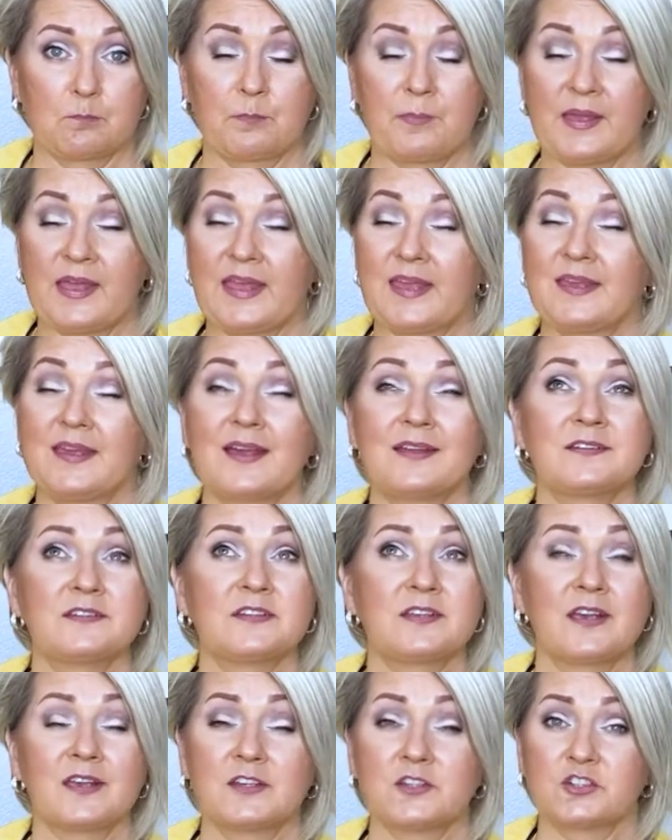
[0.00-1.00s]
Pay
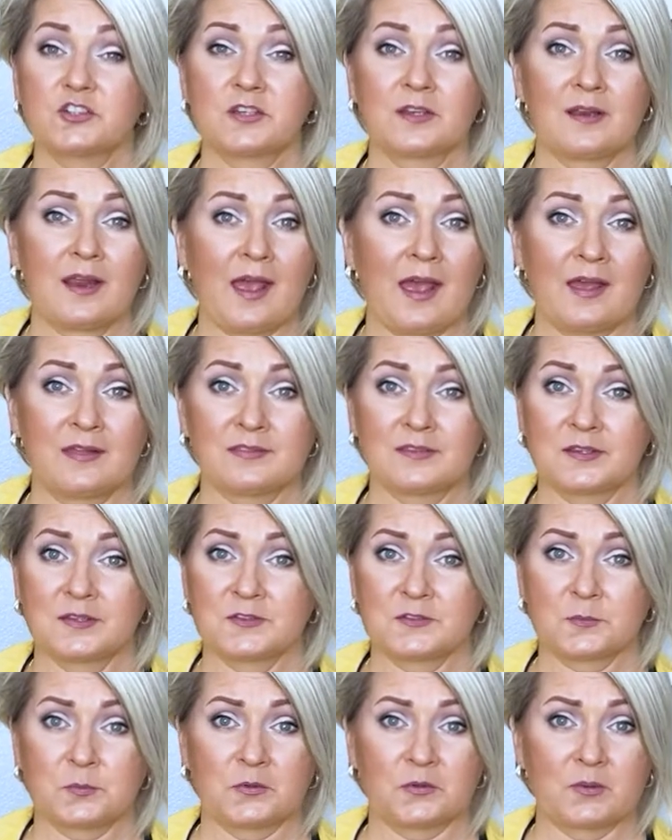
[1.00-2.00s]
attention at the
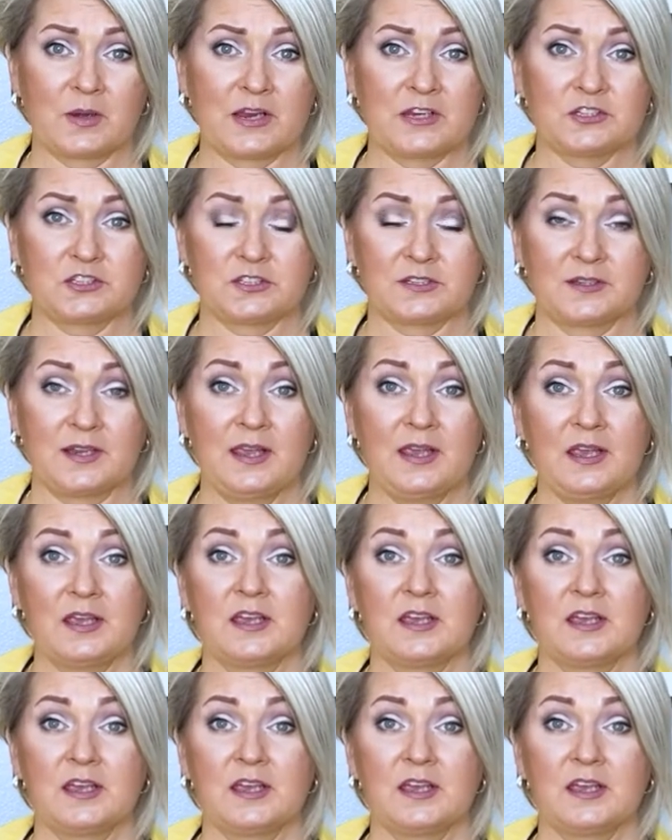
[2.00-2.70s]
inspiration.